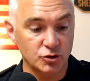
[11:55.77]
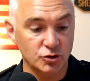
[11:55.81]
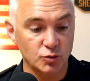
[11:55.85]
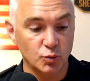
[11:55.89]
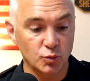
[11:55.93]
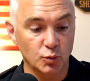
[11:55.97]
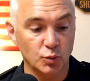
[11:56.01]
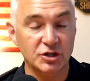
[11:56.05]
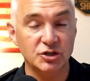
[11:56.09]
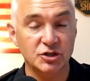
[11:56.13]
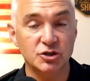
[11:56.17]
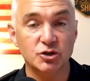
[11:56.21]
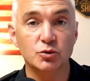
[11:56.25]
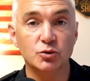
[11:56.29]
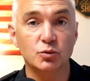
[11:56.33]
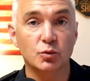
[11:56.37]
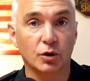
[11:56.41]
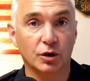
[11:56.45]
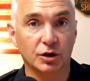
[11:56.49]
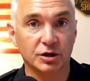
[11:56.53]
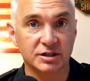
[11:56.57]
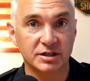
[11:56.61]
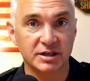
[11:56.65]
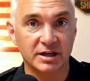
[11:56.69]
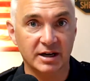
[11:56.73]
we do
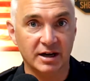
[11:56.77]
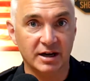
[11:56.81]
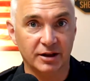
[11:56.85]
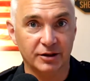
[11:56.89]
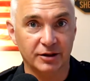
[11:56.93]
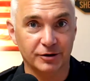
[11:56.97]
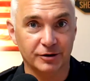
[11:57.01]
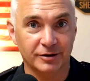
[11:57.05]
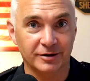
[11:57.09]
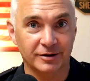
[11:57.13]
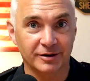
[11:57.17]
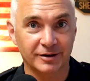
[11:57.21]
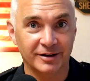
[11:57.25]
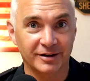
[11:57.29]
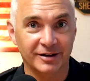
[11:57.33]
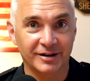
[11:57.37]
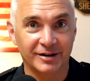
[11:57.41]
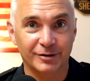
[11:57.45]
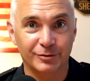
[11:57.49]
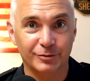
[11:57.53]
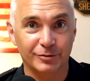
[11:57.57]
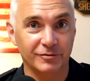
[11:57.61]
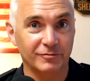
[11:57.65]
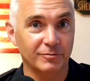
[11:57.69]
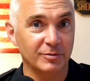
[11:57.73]
work together.
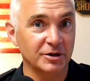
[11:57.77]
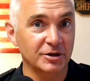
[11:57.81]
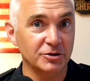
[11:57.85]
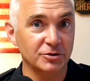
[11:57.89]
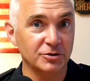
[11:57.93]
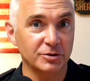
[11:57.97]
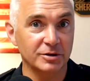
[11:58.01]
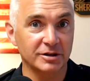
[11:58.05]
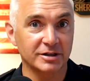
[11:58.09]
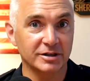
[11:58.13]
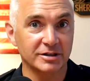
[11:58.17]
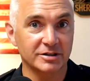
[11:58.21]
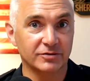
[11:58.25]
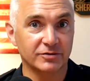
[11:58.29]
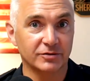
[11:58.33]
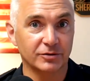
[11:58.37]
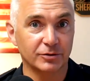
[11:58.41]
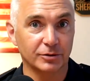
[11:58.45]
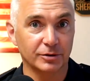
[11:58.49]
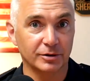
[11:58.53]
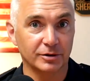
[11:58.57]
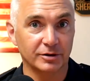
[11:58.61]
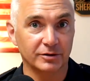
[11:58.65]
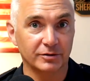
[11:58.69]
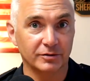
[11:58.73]
We've been doing this
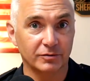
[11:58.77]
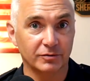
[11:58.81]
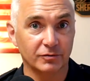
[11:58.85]
for